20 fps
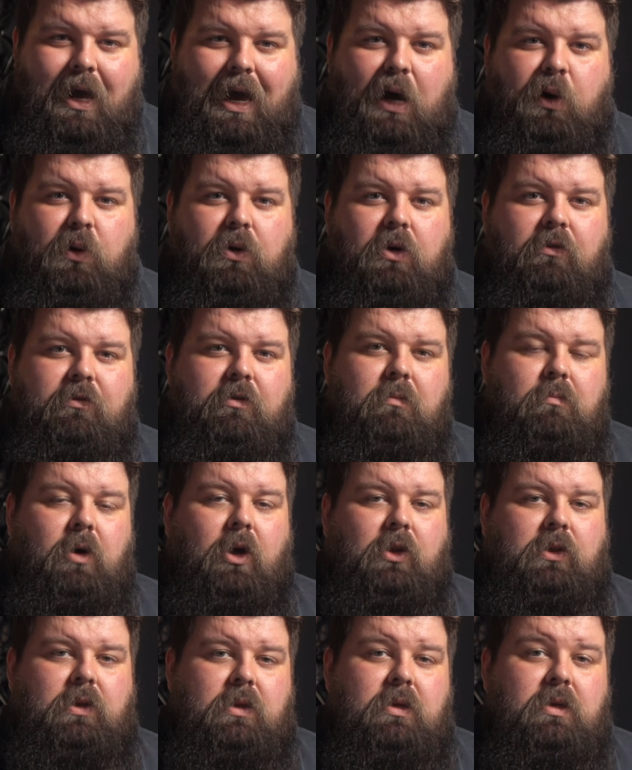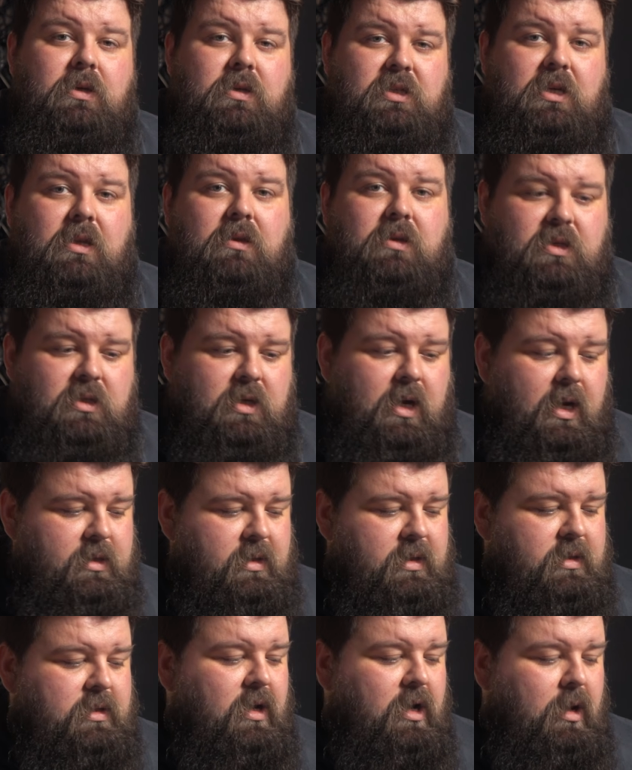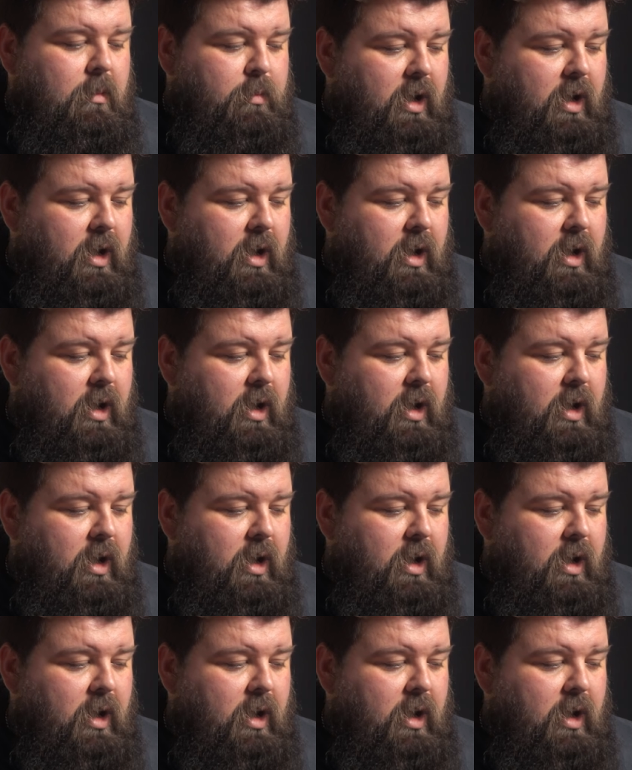out of modern synthesizers.